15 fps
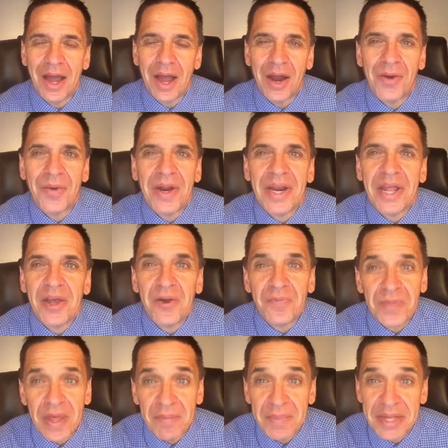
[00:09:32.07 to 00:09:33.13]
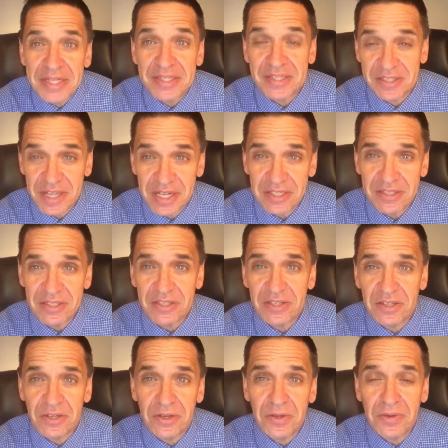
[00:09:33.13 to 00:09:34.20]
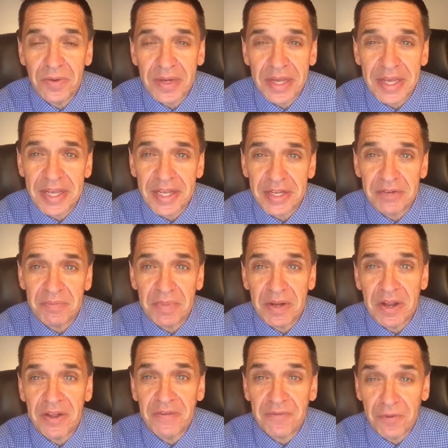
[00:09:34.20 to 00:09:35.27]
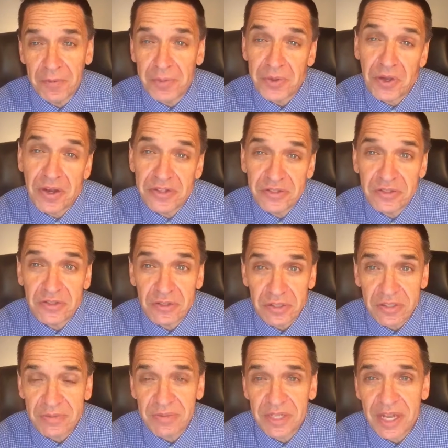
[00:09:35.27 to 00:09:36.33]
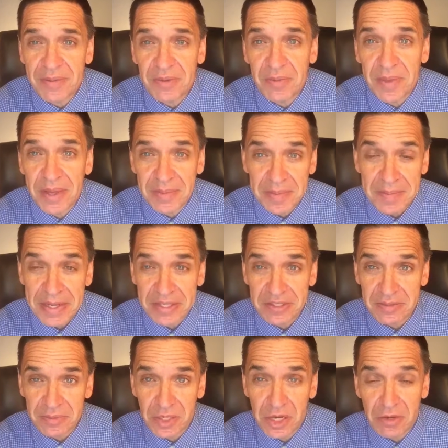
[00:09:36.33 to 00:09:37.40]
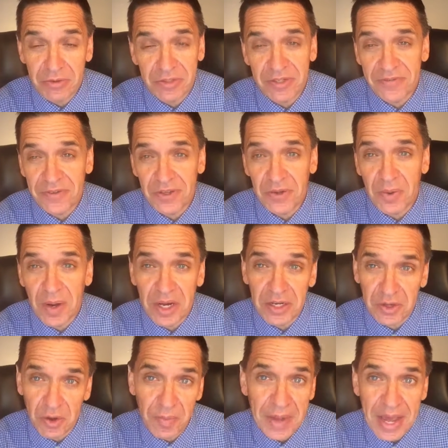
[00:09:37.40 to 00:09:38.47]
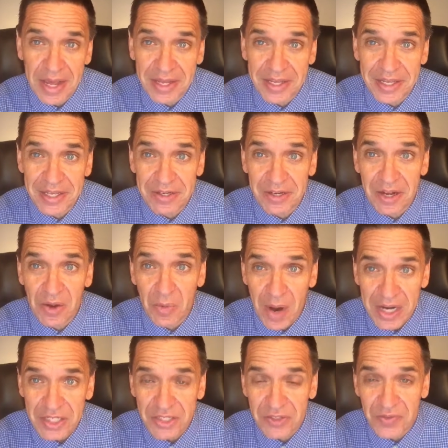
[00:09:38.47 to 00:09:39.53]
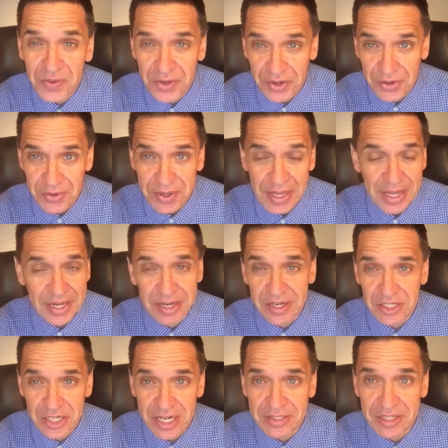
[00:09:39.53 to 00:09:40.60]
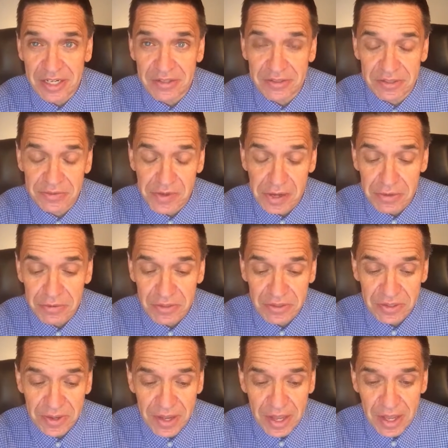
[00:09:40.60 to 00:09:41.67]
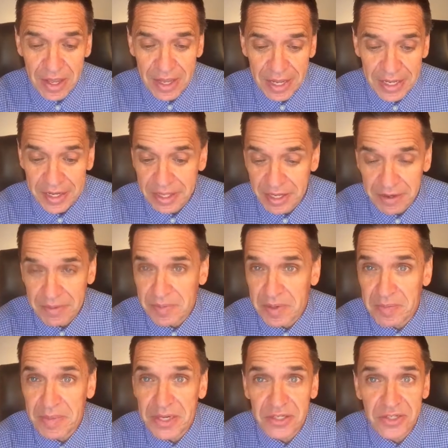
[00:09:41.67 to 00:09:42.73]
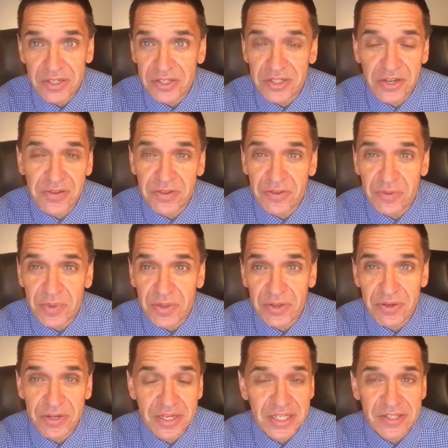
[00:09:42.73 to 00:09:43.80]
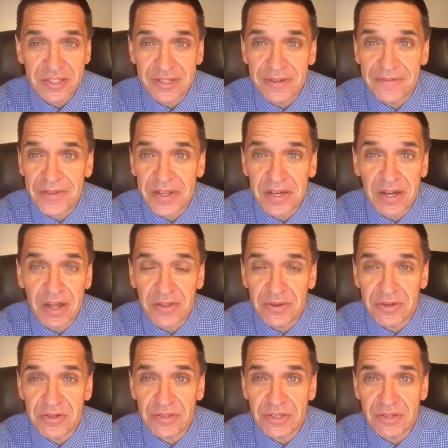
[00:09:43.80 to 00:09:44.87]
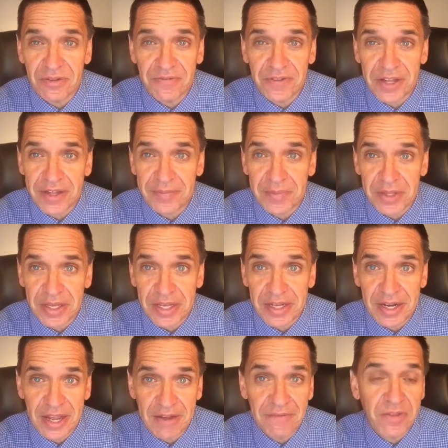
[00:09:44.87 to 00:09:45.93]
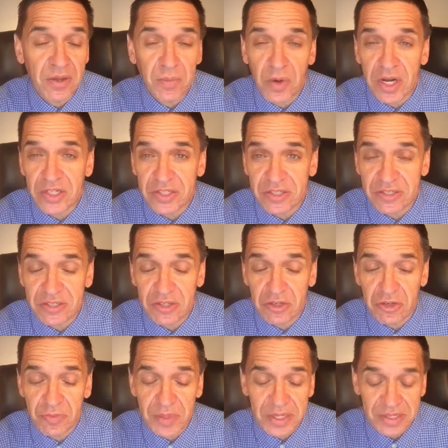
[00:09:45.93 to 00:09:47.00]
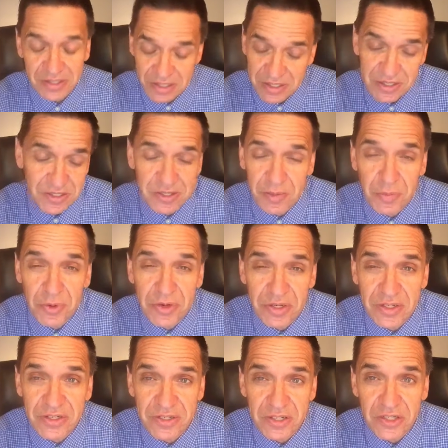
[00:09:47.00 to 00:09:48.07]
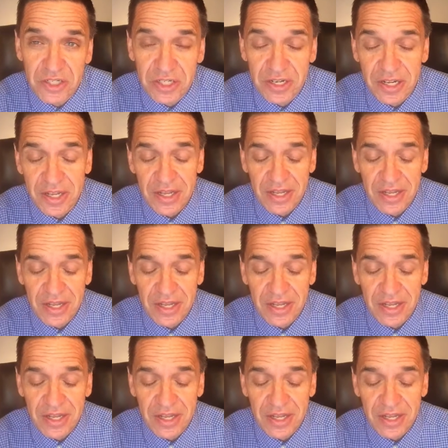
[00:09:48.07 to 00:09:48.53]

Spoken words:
All right, I hope that made sense to you, and I hope you also took some time to maybe make some notes. If you want, go back and watch this video again and jot down some notes. And again, I mean, make sure you share this with any significant others in the family and have them watch this too, because this is an important decision.